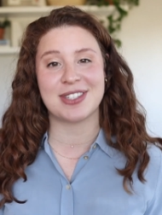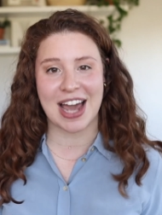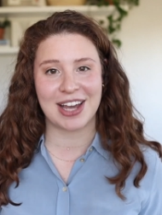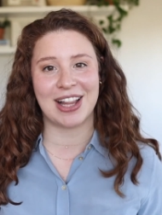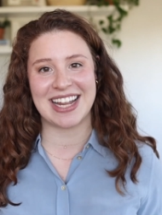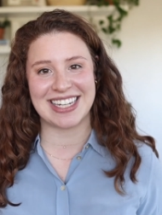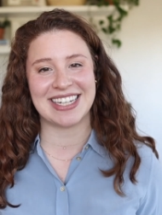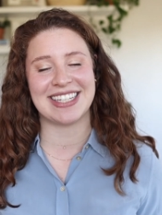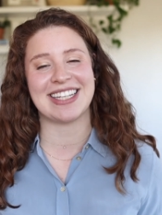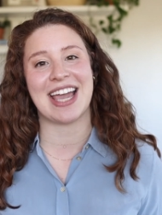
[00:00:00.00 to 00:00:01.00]
style
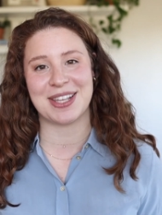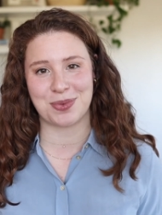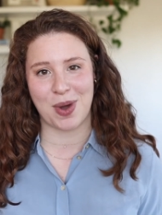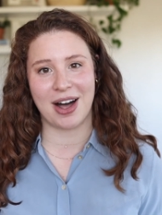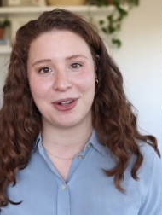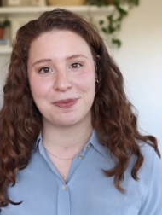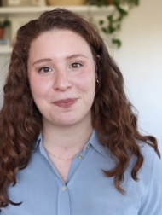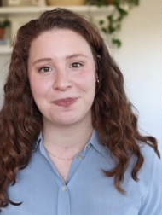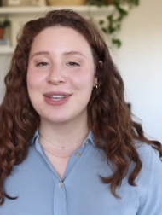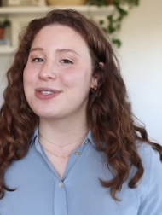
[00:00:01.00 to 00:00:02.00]
identity as as well.
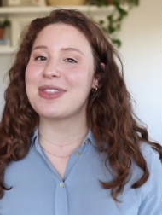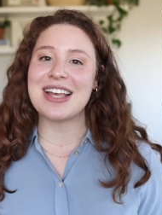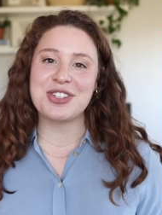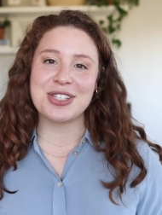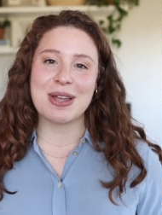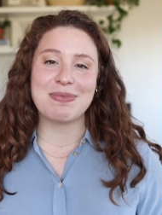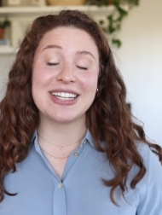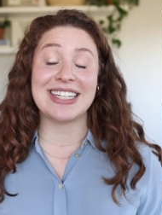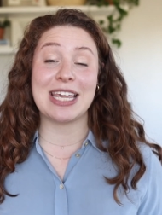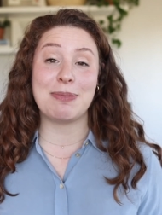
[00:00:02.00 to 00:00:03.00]
So that's just
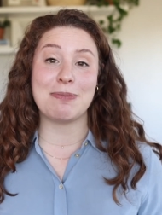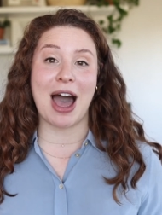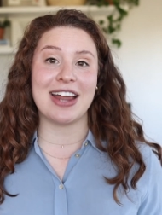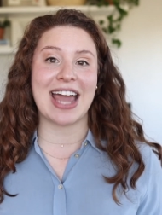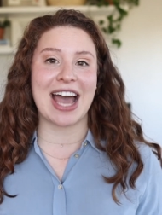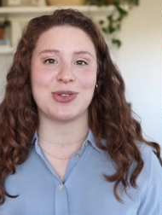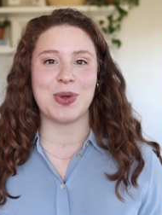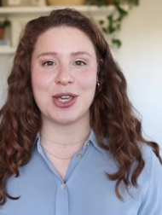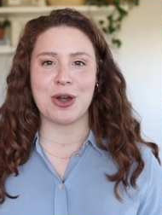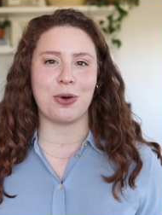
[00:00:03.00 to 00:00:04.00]
something to keep in mind as
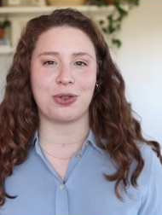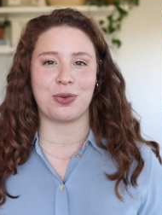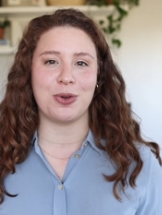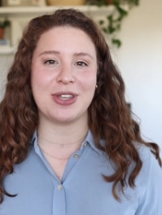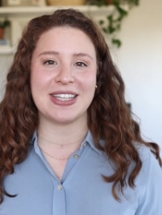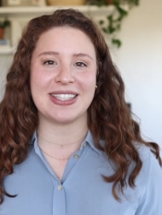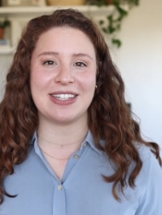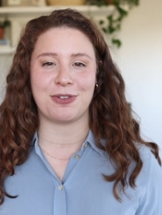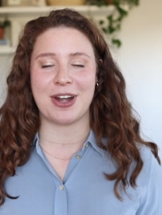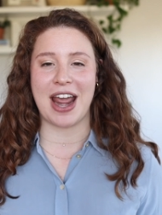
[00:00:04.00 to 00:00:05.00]
we go through these
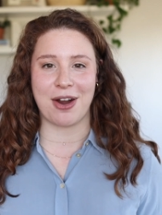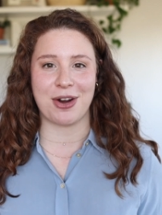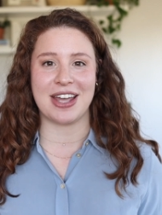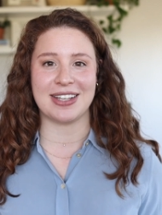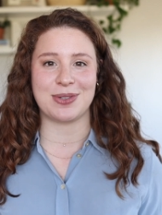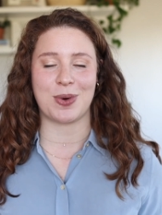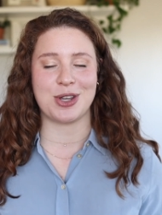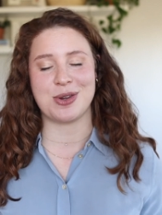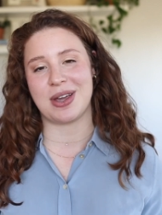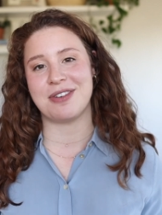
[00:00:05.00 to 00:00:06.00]
different areas where
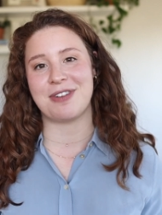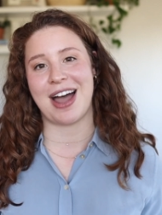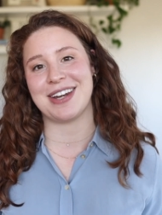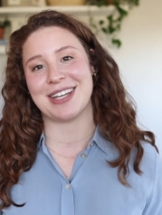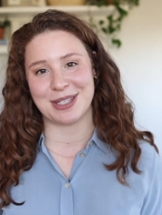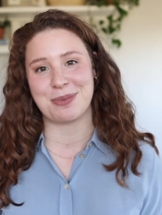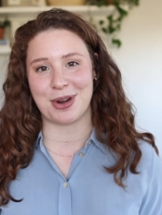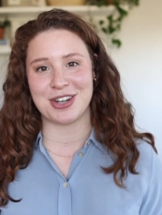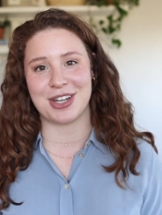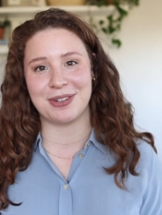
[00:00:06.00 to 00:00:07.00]
you can find
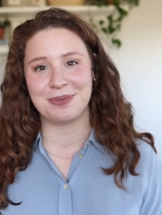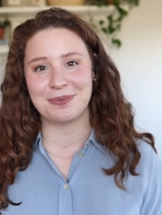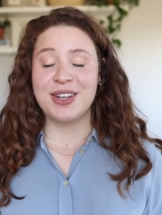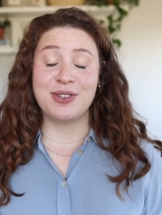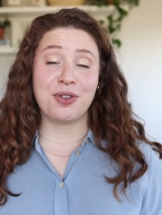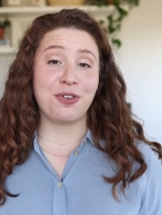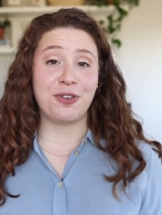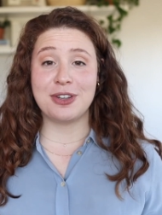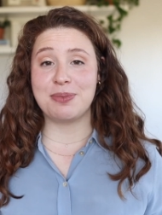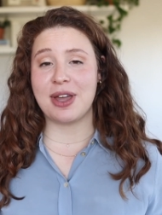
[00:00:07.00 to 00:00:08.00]
inspiration. So the
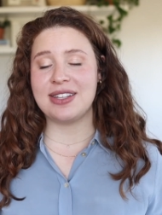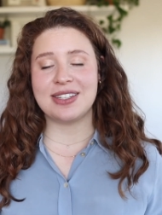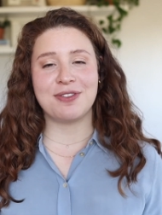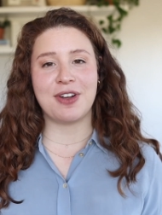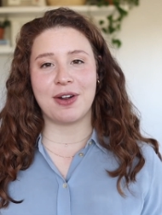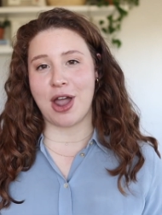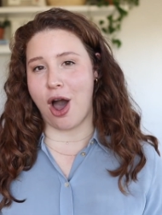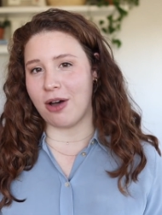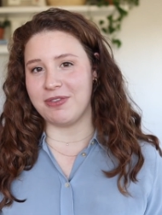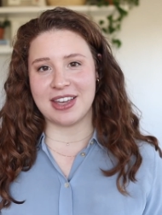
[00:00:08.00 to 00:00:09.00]
first place is a very
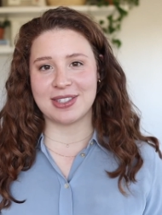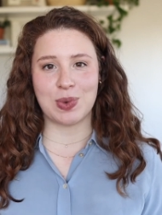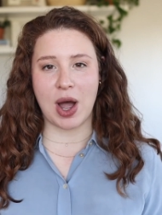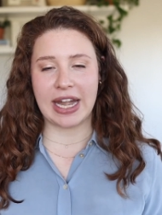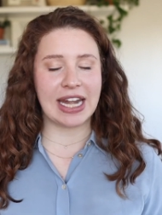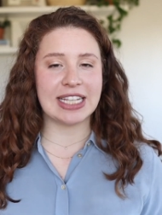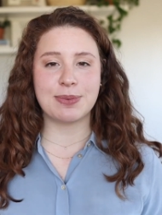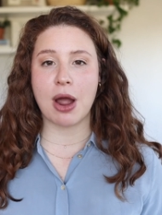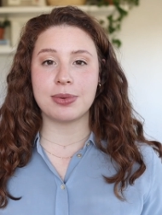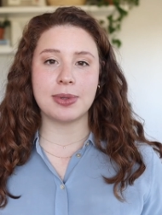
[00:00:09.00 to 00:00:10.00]
obvious one, and it's
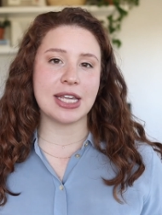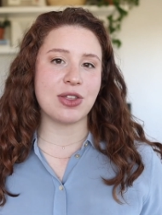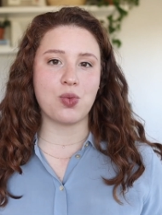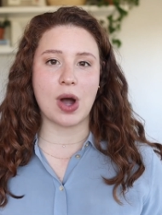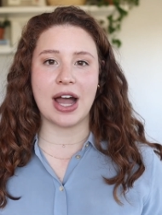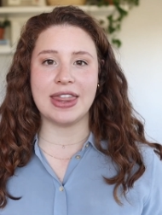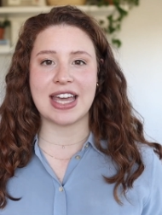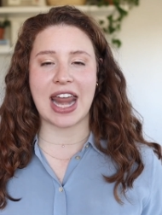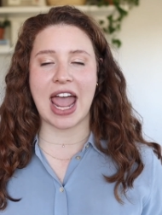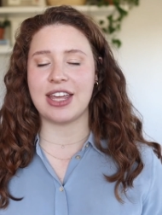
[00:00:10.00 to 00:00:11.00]
probably the one
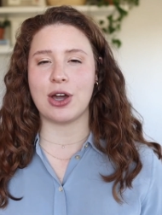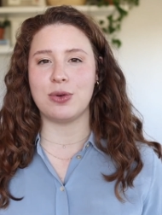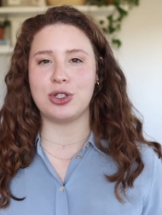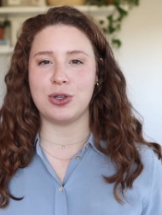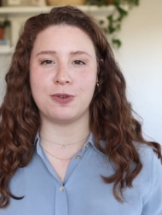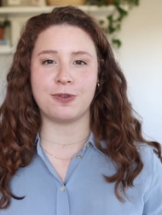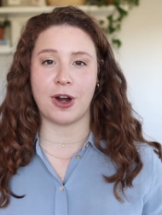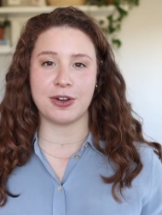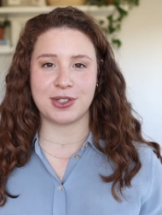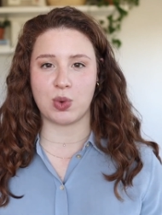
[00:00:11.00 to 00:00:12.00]
that I go to
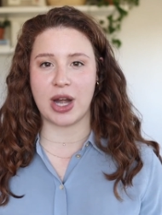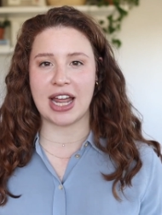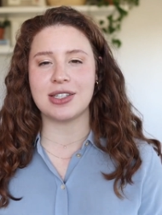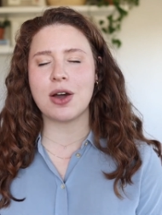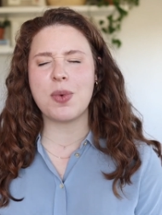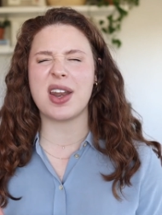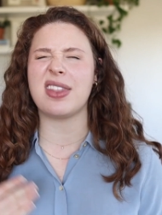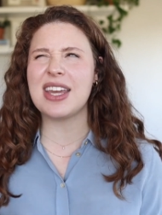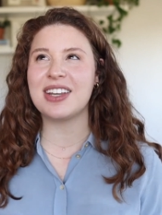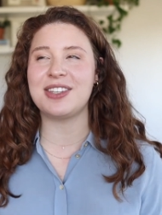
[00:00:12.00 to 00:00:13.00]
first when I don't want to
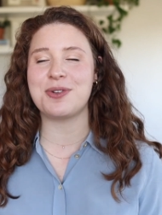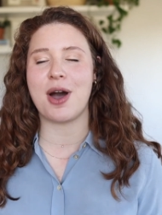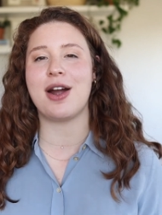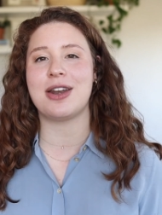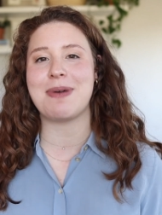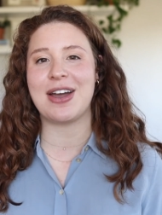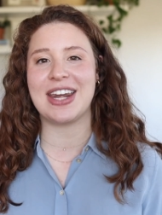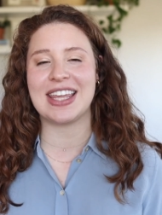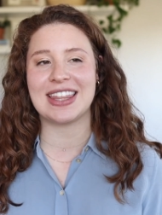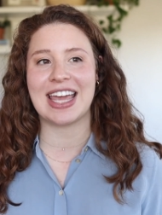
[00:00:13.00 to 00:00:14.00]
think too hard about
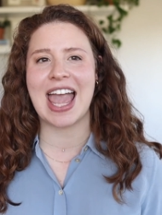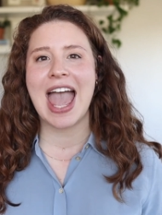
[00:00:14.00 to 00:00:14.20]
anything